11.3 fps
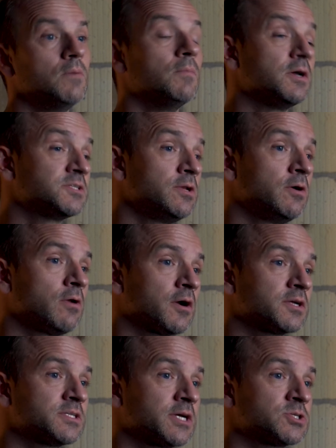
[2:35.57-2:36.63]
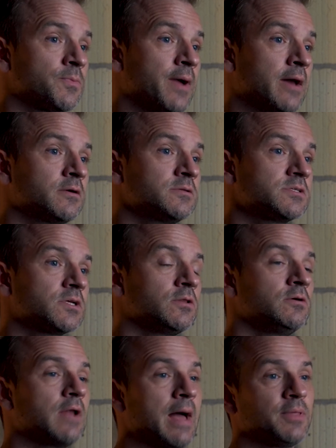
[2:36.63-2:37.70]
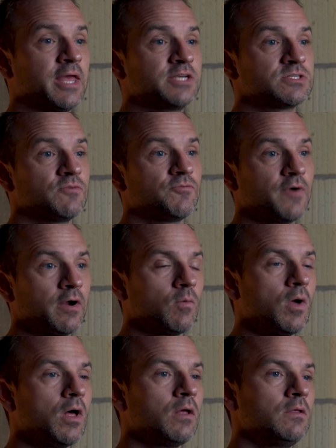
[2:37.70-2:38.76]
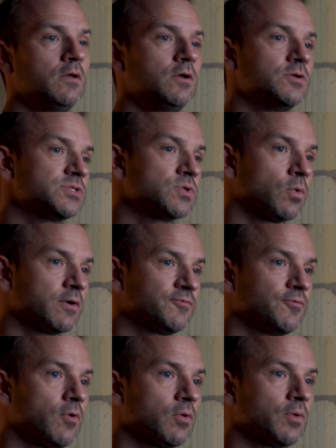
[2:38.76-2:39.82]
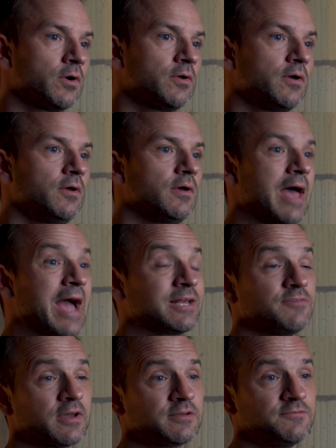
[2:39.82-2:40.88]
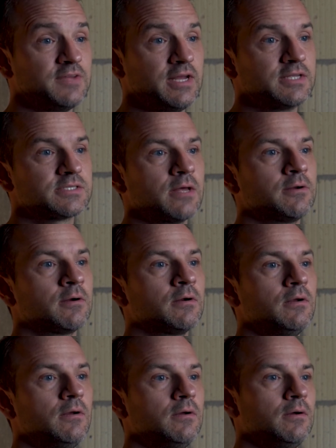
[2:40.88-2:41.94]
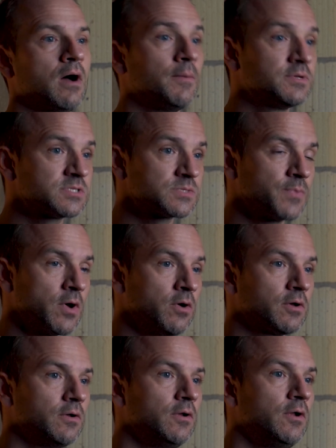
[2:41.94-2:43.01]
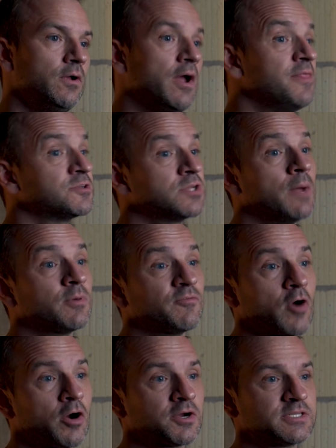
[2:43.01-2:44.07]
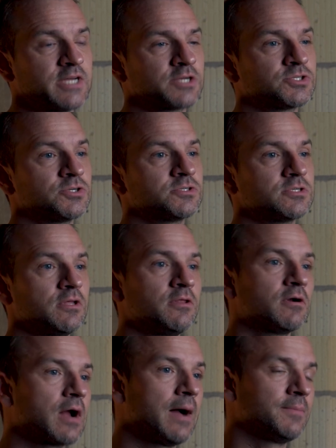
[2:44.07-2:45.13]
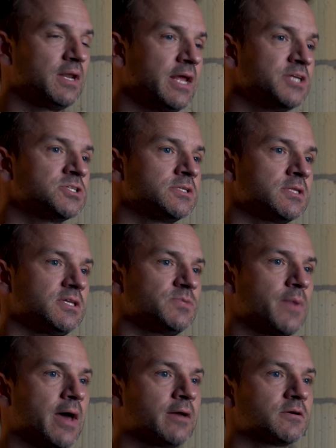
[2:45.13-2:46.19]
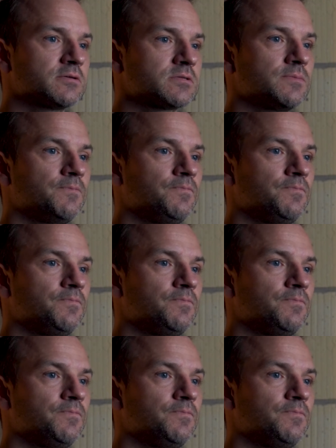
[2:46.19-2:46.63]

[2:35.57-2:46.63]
Multi-node architecture patterns include application firewall, store and forward, active-active data center, hub and spoke, and there's a number of architectures that are combinations of these patterns.